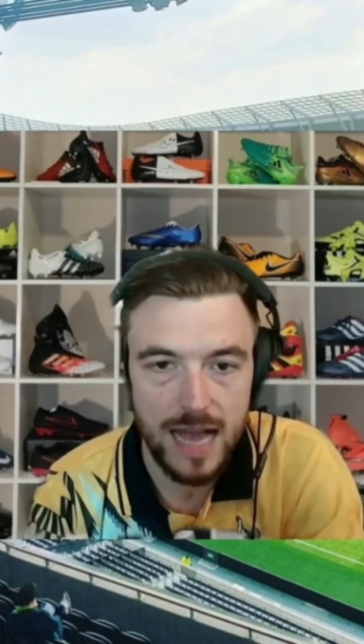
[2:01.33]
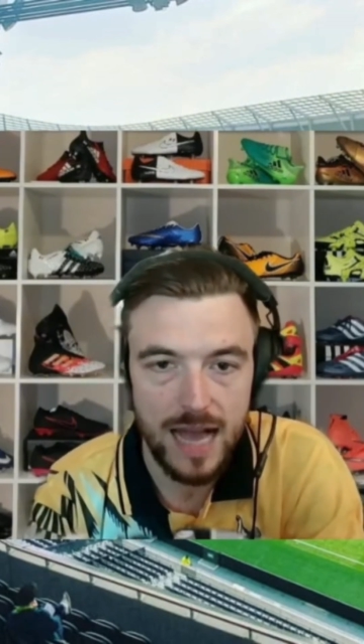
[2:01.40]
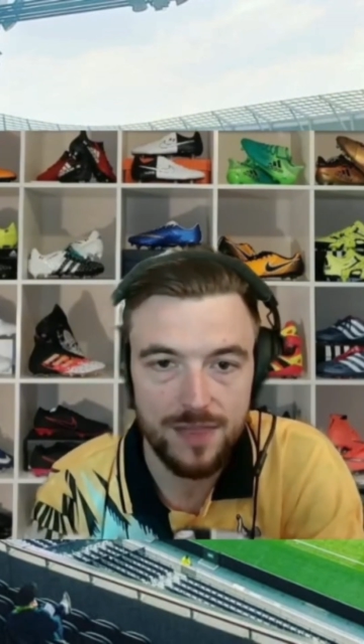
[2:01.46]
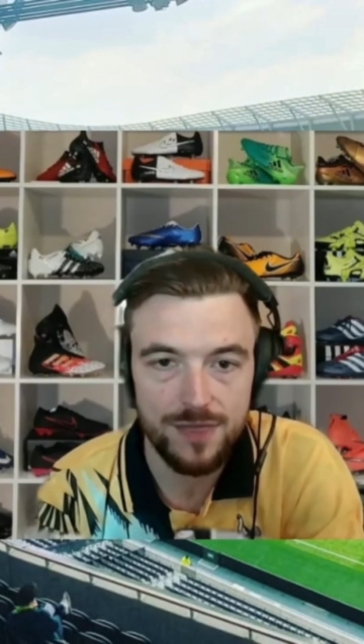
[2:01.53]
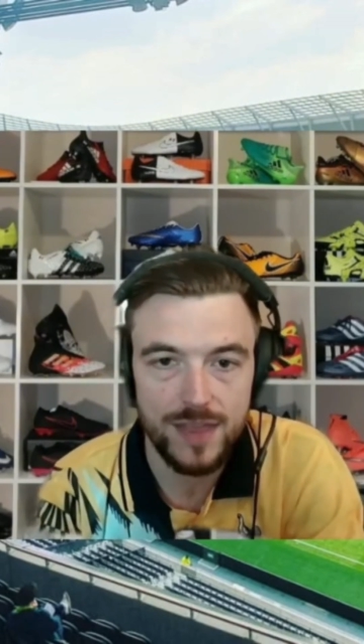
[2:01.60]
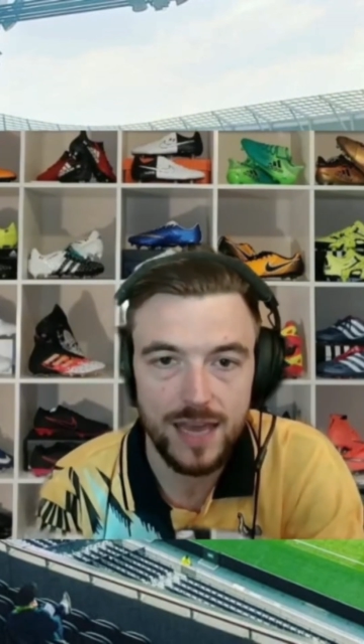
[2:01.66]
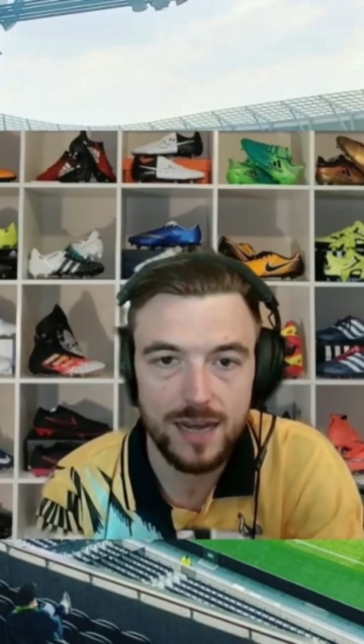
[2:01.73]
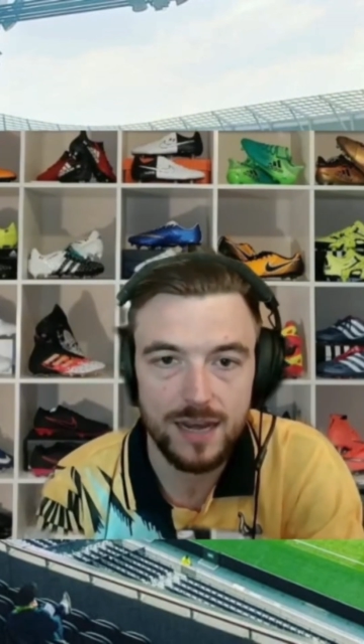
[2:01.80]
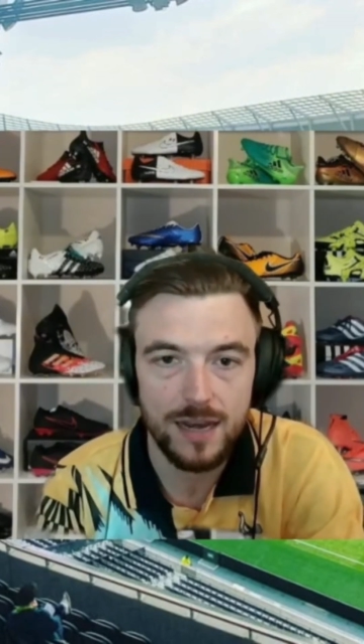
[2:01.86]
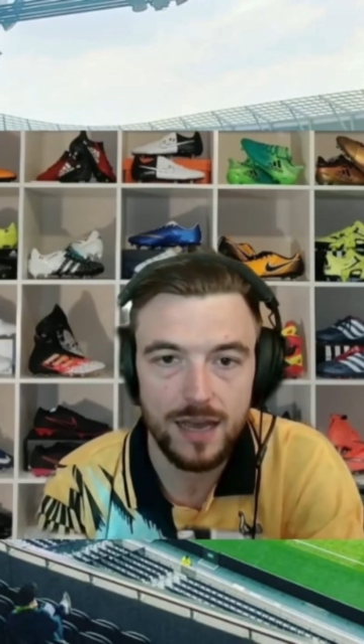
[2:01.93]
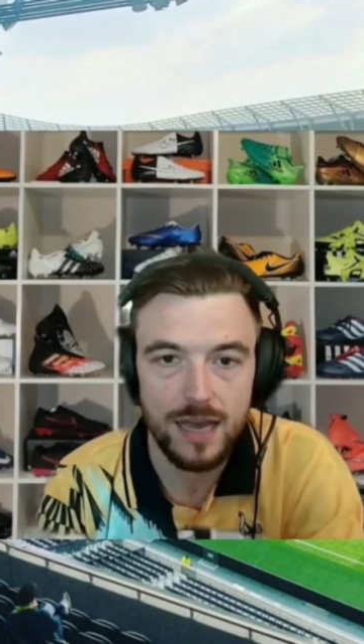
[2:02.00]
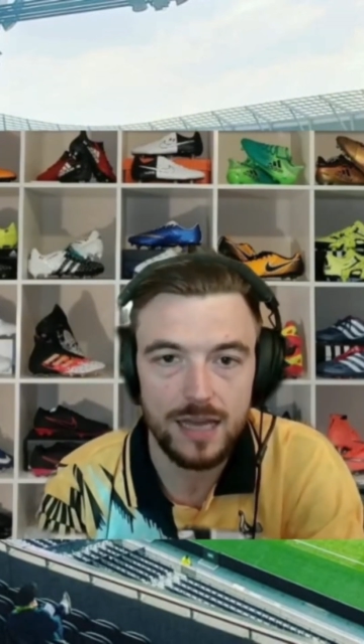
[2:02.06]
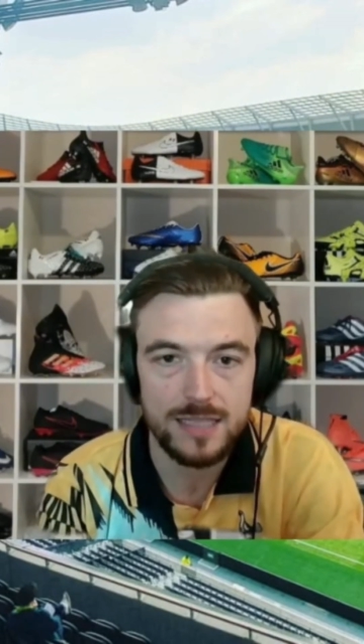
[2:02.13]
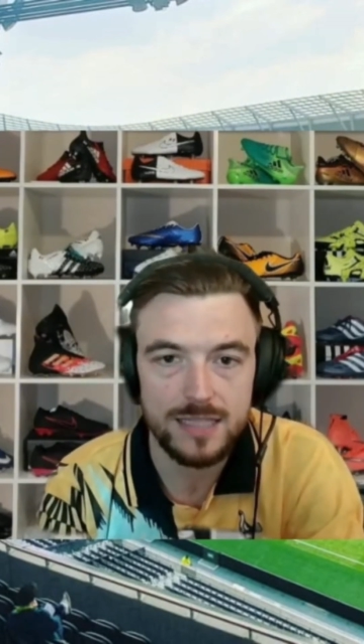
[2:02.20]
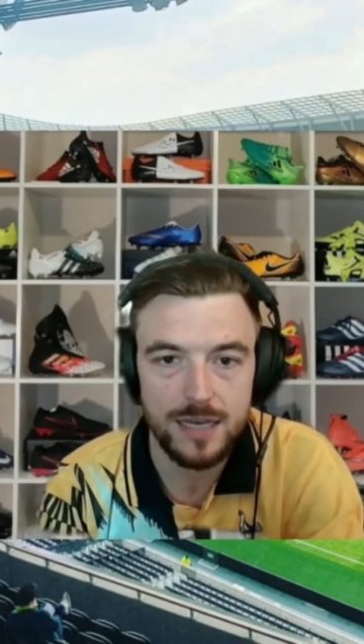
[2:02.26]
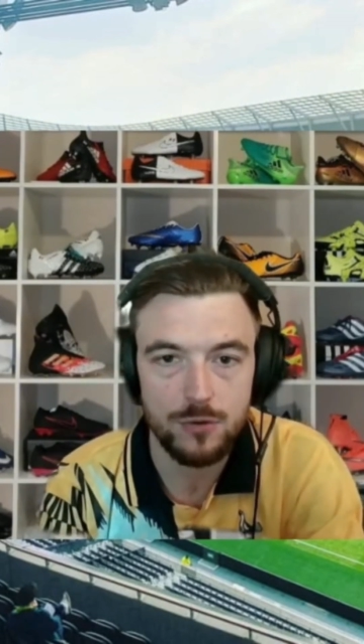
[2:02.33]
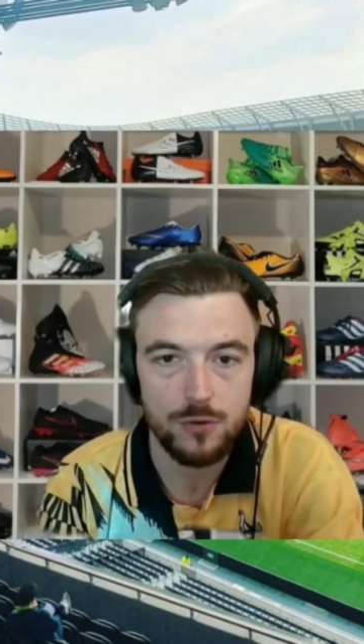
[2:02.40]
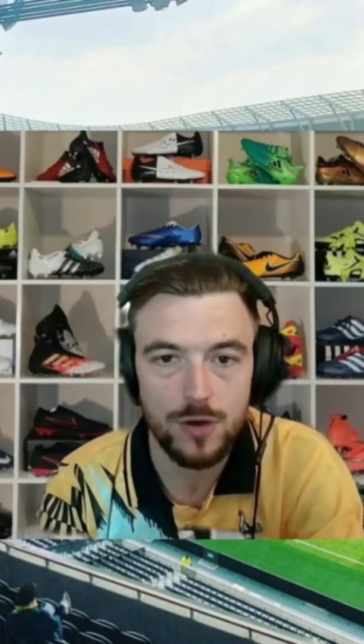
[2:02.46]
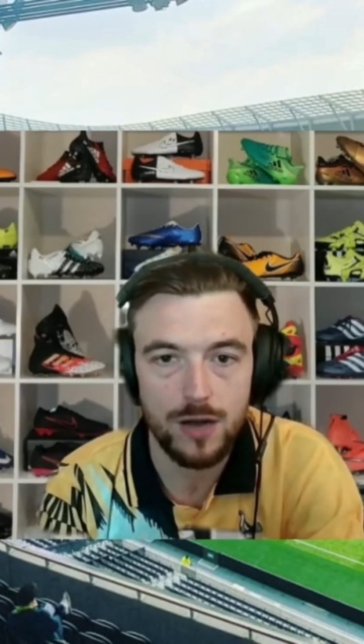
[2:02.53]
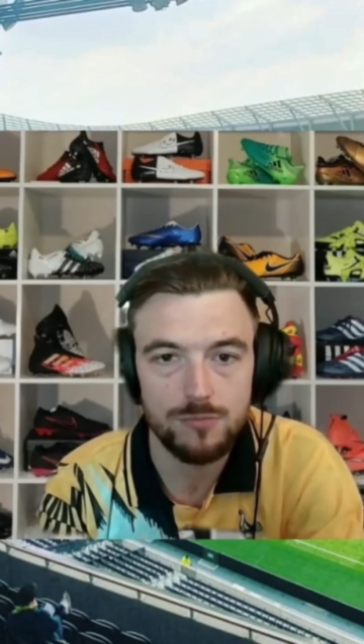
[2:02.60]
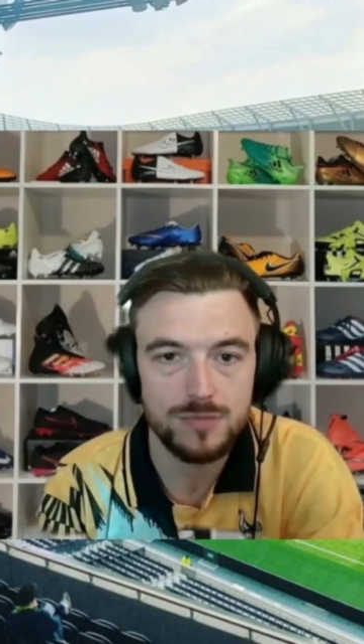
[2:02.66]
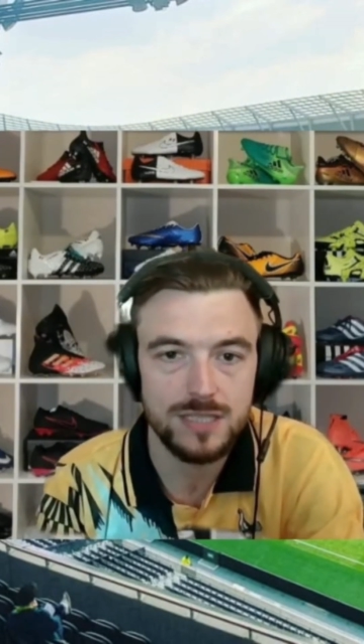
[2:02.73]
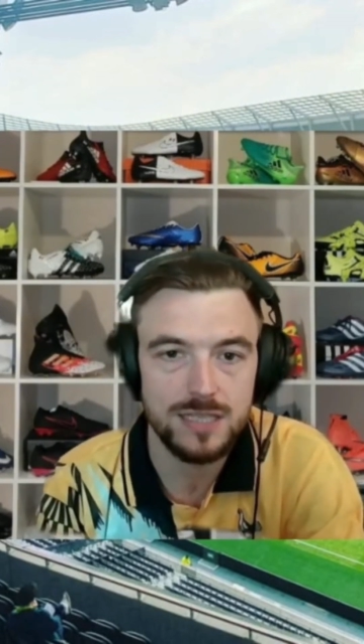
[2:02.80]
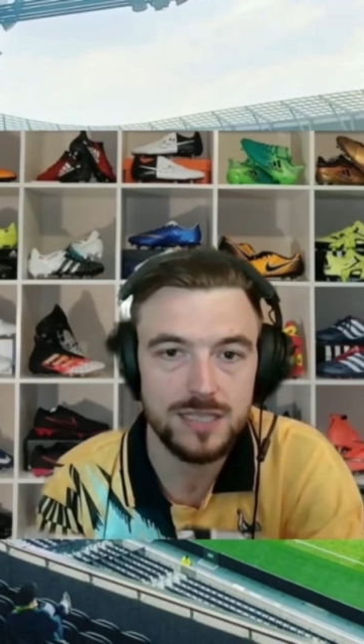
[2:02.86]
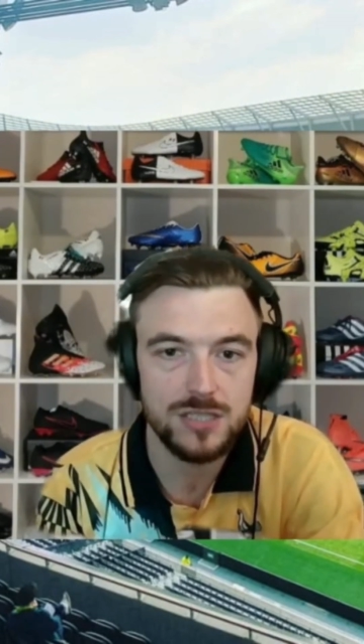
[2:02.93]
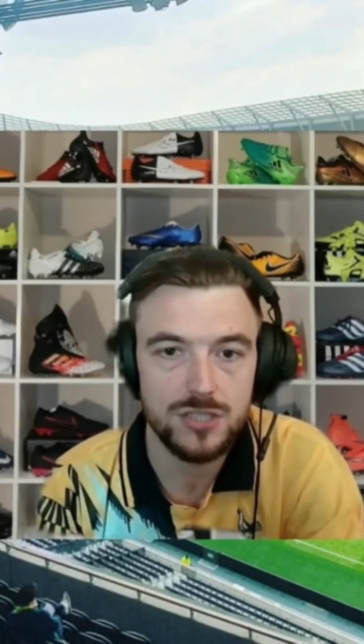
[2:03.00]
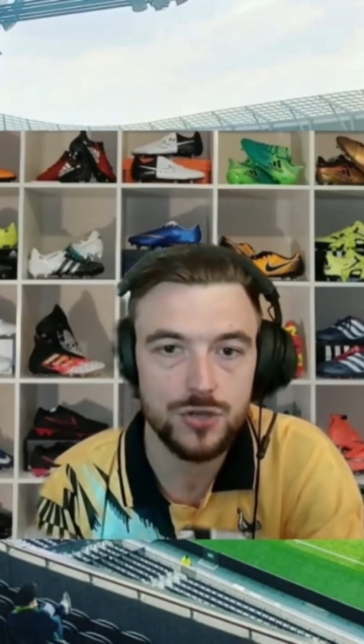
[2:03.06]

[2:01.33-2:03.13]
and then Tell comes in as